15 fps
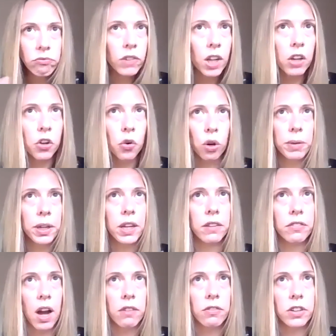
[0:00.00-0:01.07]
enormity
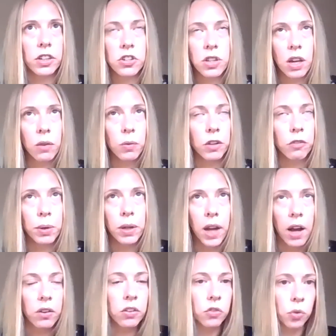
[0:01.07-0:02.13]
of coverage that we've put
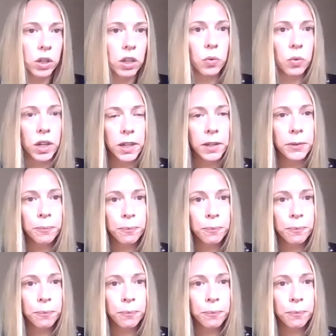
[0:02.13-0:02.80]
out in 2020.